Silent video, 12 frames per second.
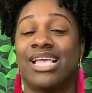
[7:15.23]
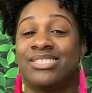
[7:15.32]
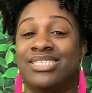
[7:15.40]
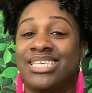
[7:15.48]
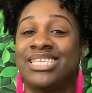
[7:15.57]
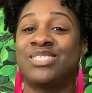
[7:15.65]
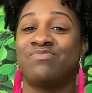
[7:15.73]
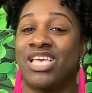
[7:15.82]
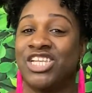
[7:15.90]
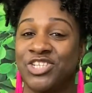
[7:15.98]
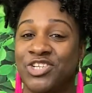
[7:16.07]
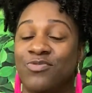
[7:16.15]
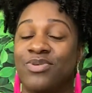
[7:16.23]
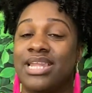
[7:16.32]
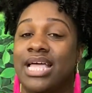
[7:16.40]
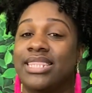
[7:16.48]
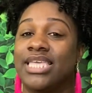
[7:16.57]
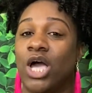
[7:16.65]
Now, sis, make sure we're
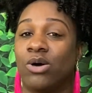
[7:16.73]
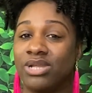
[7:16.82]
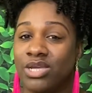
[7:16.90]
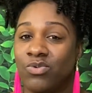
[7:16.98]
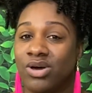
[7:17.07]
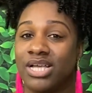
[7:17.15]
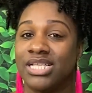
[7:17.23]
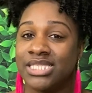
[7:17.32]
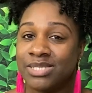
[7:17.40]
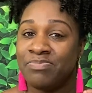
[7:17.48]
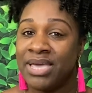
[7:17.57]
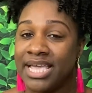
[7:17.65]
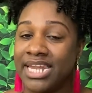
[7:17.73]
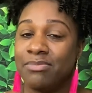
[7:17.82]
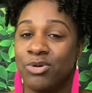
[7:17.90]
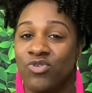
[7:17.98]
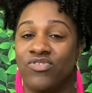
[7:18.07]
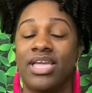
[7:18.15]
not the only ones picking a
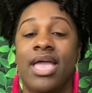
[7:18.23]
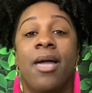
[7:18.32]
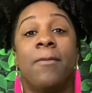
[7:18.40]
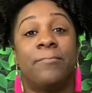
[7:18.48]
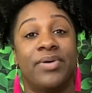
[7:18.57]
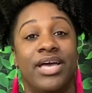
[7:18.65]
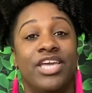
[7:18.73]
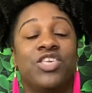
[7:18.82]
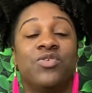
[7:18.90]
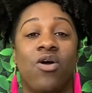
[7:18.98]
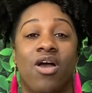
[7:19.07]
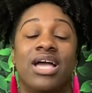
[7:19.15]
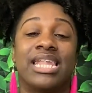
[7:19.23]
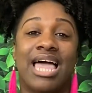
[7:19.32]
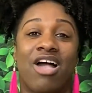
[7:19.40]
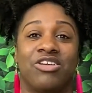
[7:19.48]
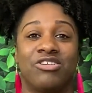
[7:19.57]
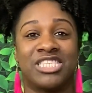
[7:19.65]
movie, but you are
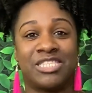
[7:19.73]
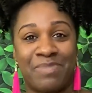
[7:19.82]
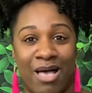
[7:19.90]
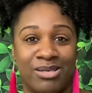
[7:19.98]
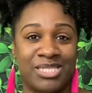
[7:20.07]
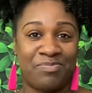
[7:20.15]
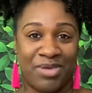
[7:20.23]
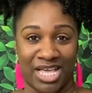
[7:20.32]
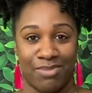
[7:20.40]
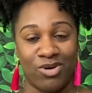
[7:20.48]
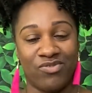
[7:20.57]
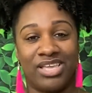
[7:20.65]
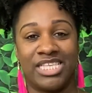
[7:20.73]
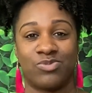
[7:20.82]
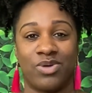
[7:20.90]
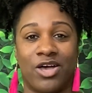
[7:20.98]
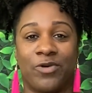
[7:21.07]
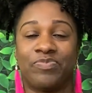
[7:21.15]
allowing your spouse to pick a movie as
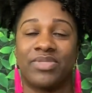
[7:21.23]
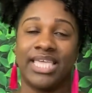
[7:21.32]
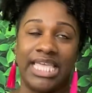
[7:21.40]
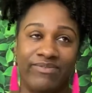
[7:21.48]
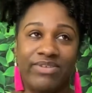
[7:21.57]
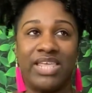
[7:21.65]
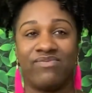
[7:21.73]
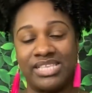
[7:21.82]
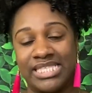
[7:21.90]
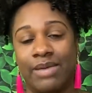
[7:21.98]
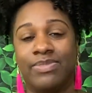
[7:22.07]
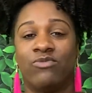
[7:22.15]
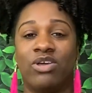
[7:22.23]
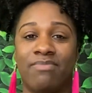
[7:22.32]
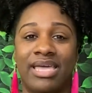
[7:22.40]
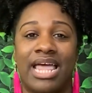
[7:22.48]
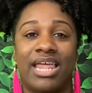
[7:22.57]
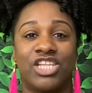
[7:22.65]
well. Even if it's something we
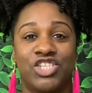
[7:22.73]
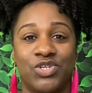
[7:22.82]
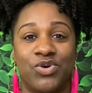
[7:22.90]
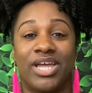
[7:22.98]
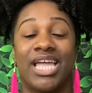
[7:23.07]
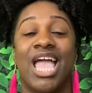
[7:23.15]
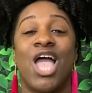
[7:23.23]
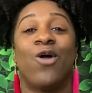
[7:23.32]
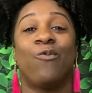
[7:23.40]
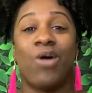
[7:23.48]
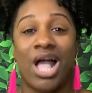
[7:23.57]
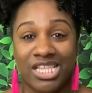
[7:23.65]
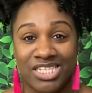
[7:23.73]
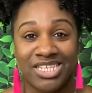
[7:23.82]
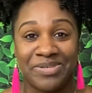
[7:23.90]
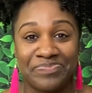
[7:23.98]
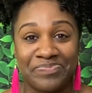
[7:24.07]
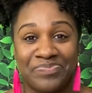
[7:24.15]
may not enjoy, watch
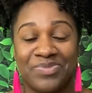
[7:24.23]
it,